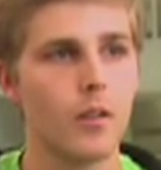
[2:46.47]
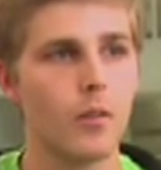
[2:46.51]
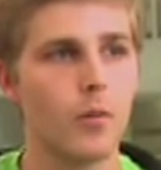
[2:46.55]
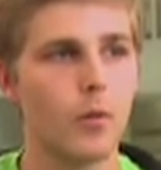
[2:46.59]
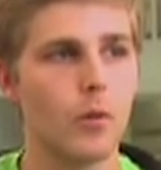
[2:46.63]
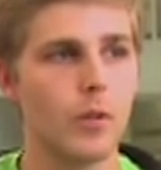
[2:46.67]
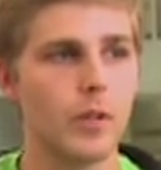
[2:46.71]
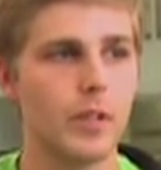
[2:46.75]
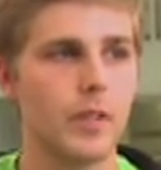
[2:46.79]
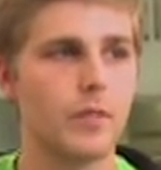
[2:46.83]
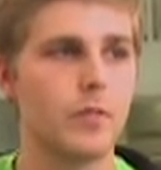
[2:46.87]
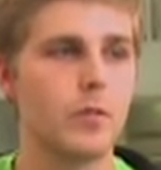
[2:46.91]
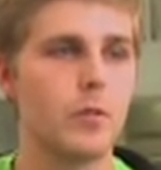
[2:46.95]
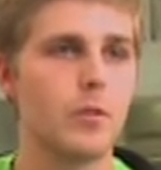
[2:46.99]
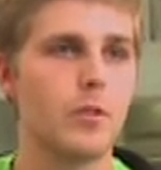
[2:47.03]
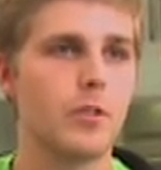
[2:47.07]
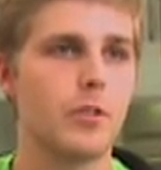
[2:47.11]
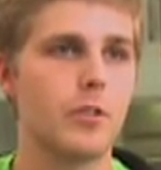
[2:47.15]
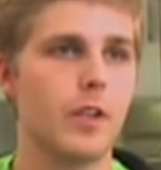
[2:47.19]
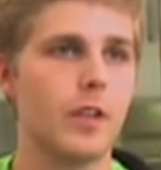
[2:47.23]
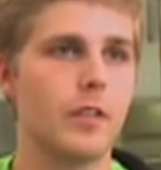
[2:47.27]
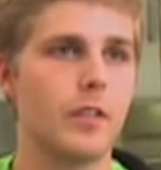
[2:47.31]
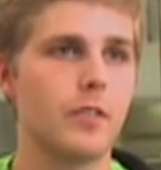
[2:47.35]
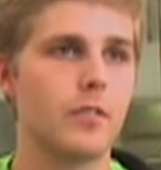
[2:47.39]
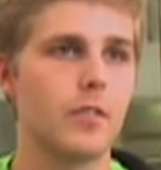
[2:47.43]
Well, it gives you a
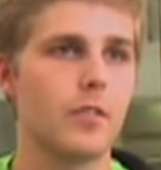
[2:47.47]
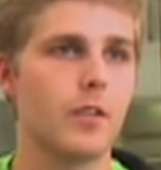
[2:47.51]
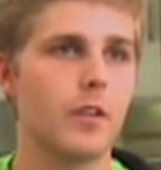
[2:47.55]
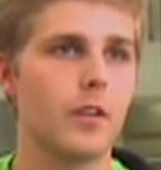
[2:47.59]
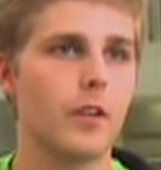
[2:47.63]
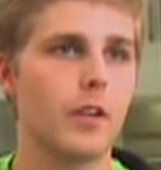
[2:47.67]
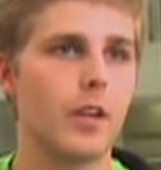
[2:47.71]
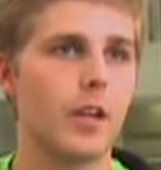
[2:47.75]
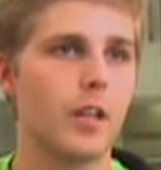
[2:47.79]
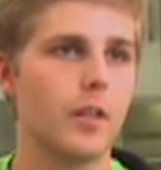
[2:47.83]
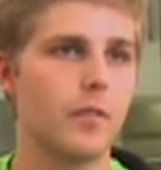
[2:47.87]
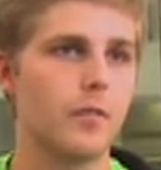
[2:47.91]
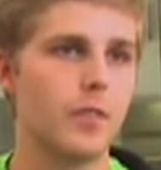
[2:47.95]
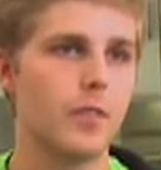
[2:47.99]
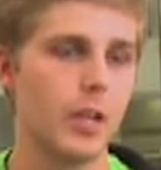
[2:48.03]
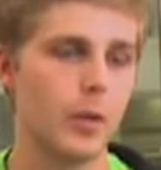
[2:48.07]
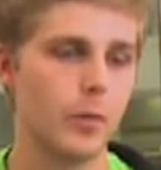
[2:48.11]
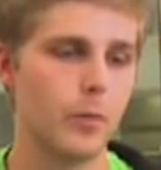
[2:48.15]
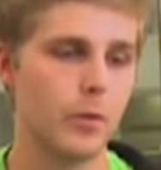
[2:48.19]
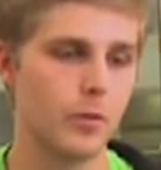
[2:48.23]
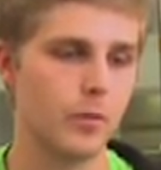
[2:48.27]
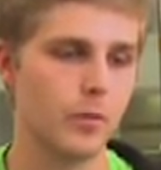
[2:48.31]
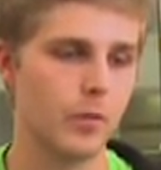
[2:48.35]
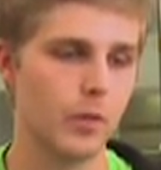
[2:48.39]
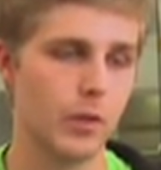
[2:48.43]
chance to kind of take
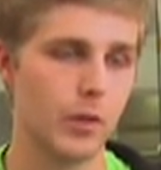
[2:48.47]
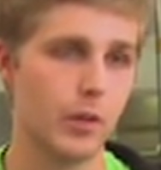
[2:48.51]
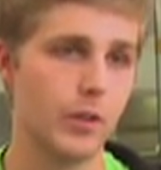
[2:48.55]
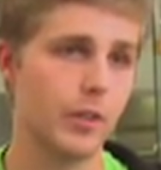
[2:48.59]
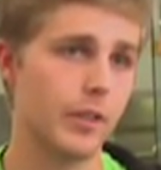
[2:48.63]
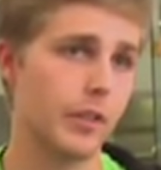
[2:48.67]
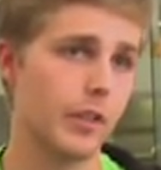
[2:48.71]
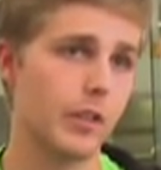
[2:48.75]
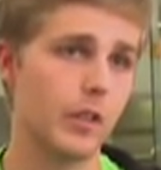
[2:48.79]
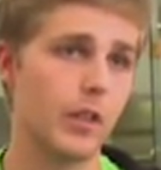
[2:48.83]
what you've learned in the